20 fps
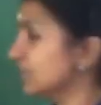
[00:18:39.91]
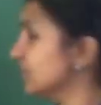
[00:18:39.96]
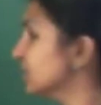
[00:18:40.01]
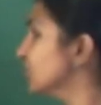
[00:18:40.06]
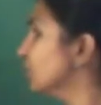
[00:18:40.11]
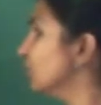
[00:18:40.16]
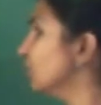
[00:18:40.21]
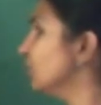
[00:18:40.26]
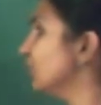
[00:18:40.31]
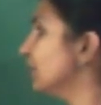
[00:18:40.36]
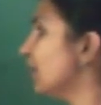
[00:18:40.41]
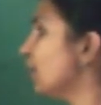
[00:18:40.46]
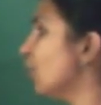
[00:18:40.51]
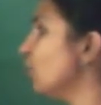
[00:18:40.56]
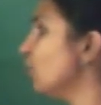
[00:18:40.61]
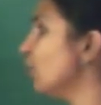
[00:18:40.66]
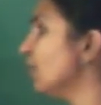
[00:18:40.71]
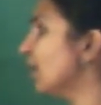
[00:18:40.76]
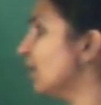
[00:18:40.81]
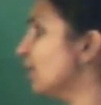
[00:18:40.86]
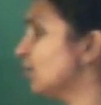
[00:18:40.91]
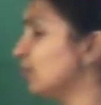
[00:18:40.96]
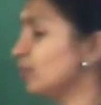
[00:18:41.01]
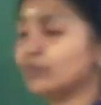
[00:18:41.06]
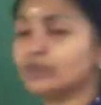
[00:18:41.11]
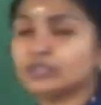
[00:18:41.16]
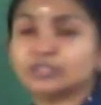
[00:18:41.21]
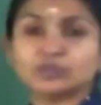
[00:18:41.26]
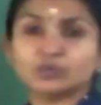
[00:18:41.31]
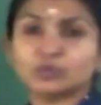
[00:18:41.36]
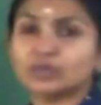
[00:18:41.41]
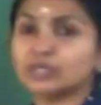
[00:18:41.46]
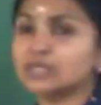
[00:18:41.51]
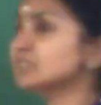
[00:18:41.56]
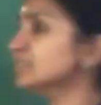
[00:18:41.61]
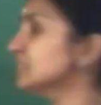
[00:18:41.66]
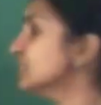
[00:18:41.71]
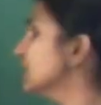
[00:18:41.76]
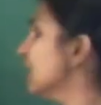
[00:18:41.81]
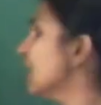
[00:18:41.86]
So, now we are moving
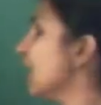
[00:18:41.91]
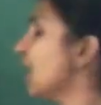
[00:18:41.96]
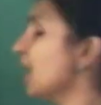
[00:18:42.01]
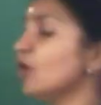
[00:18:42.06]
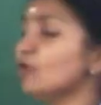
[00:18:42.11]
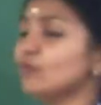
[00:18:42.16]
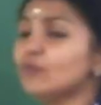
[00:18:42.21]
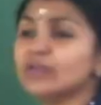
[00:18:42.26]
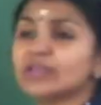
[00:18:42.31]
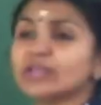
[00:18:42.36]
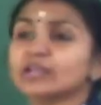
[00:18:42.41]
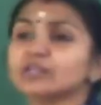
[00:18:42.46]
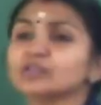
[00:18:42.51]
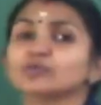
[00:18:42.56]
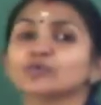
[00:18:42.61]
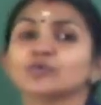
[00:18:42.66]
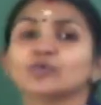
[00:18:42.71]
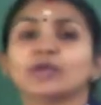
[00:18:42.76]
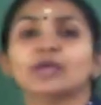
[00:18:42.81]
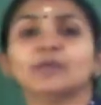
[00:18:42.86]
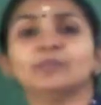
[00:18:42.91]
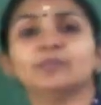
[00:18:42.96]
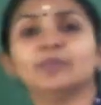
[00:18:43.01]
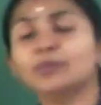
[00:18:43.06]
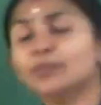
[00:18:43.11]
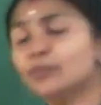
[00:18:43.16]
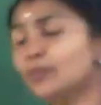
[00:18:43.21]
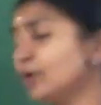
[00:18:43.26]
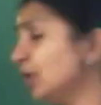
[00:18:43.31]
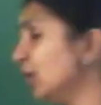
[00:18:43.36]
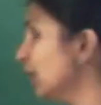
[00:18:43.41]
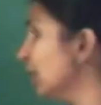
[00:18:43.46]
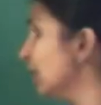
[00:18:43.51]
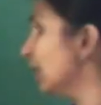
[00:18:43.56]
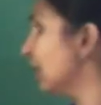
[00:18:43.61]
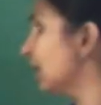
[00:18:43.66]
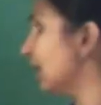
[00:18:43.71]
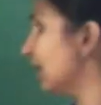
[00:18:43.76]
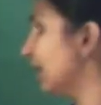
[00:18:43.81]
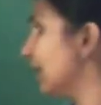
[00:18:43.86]
towards how we can draw a
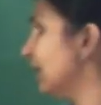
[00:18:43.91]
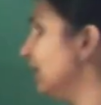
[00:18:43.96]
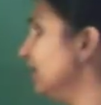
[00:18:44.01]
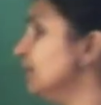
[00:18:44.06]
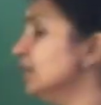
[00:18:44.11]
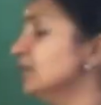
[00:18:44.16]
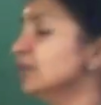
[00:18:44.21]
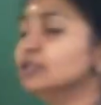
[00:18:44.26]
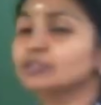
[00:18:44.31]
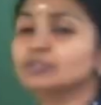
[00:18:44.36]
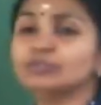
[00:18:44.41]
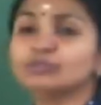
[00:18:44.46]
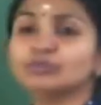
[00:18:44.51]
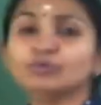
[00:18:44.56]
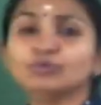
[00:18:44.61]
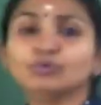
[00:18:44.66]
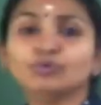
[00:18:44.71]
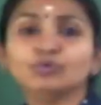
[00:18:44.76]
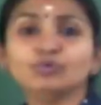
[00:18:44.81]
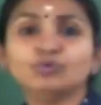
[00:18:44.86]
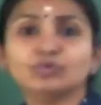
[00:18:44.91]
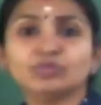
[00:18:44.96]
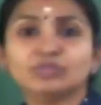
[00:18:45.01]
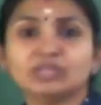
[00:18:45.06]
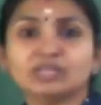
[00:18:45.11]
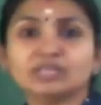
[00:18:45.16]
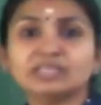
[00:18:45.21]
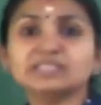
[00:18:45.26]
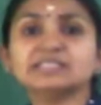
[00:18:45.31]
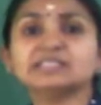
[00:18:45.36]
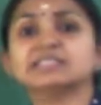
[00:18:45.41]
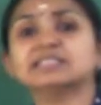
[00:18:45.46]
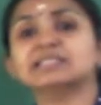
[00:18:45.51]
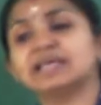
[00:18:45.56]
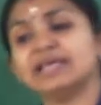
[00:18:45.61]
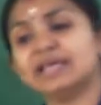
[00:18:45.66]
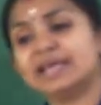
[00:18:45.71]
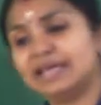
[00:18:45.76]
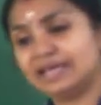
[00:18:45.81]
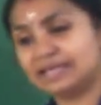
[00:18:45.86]
perpendicular line through this
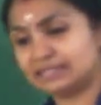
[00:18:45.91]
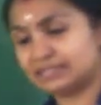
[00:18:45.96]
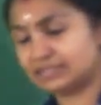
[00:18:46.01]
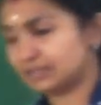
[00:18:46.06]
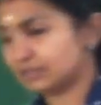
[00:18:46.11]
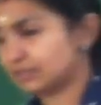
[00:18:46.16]
X.